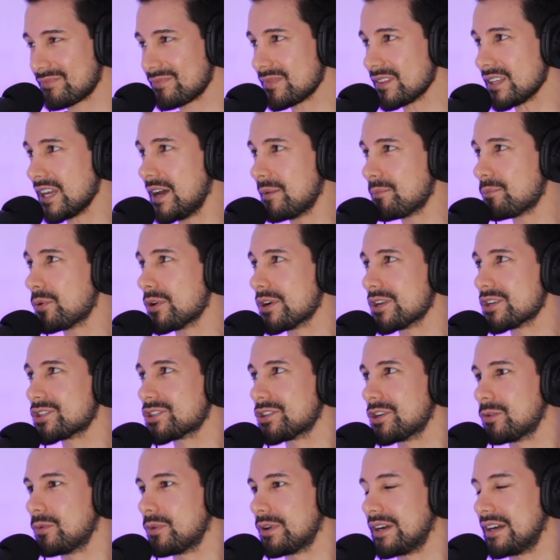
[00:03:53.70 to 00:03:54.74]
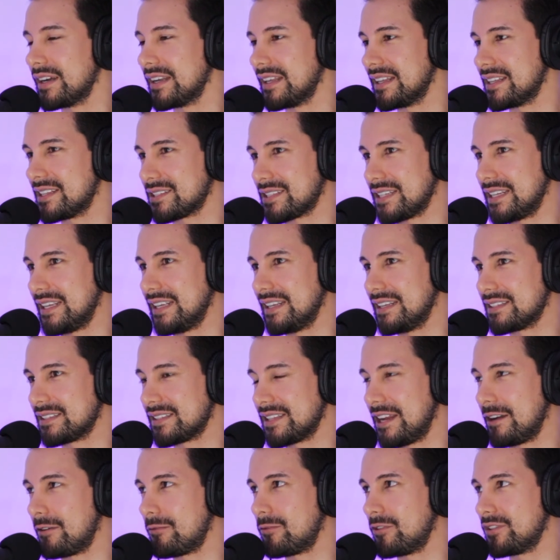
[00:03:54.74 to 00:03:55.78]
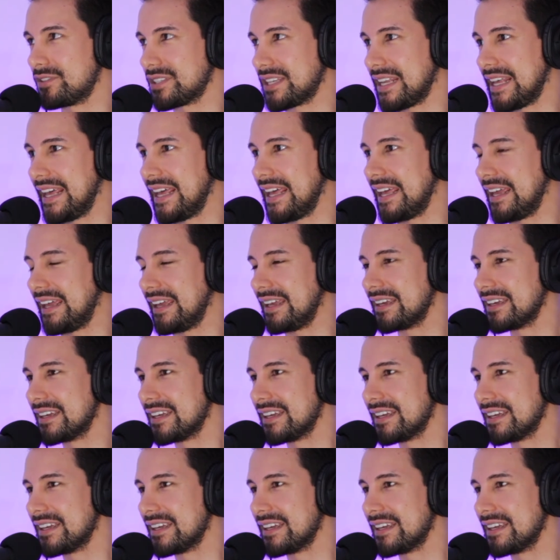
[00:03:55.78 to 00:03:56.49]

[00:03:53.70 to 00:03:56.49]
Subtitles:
I'm pretty sure what it is there was a.